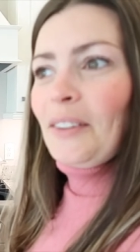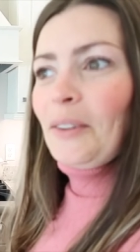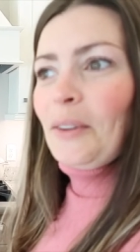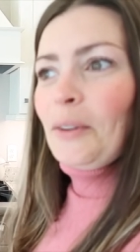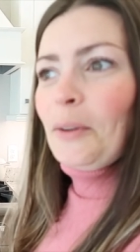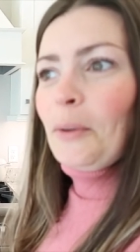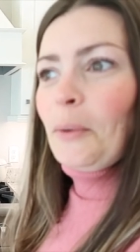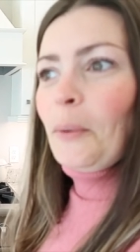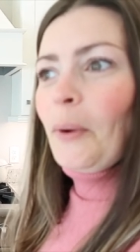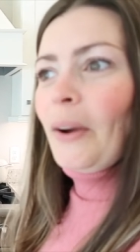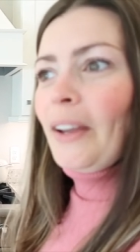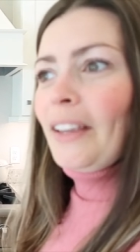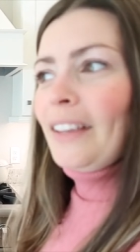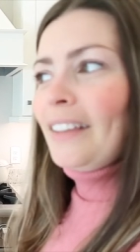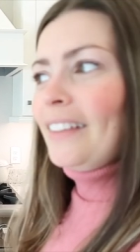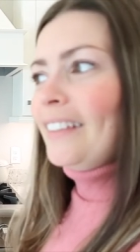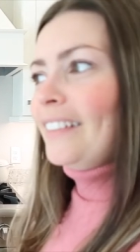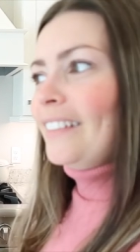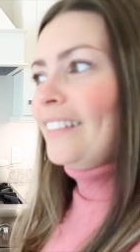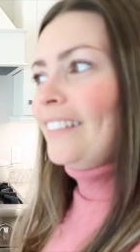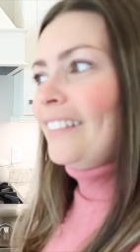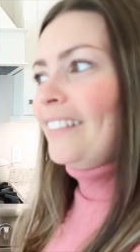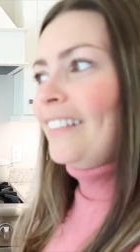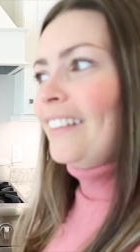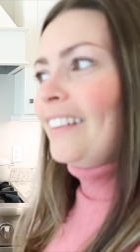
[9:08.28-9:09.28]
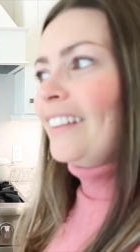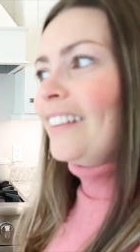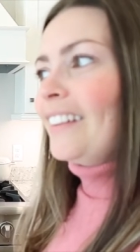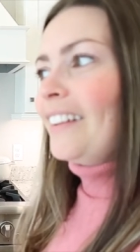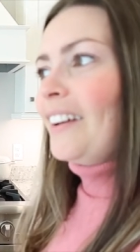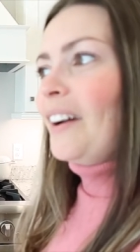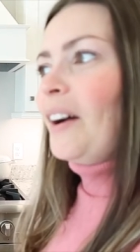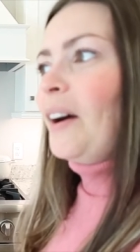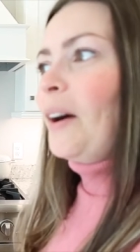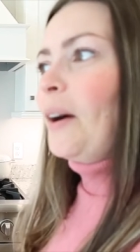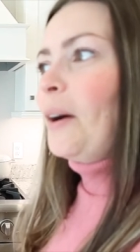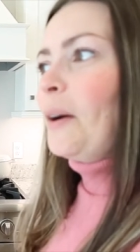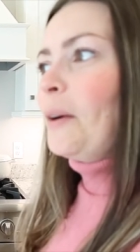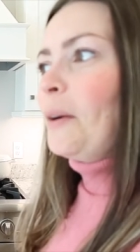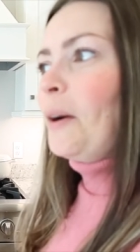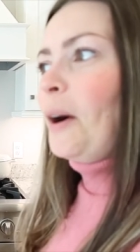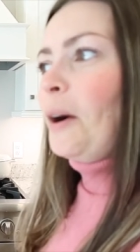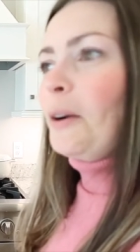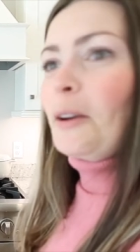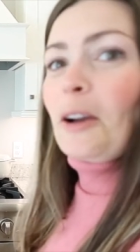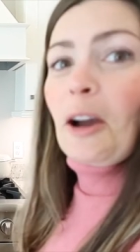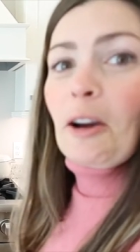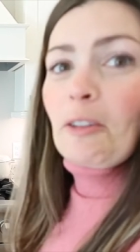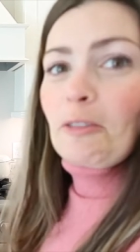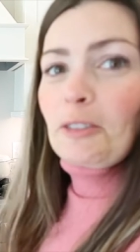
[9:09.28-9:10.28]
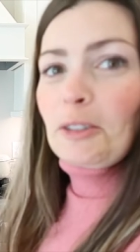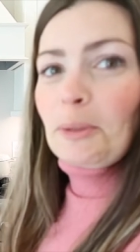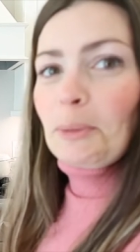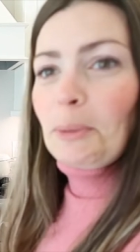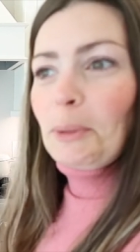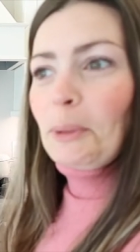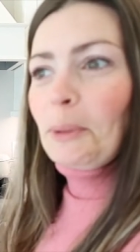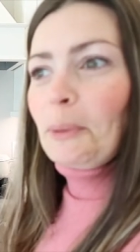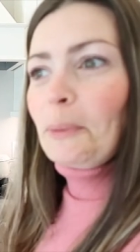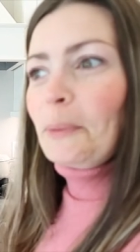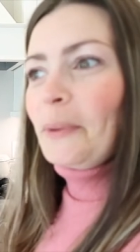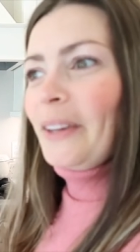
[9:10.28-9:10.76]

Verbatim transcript: quite uncomfortable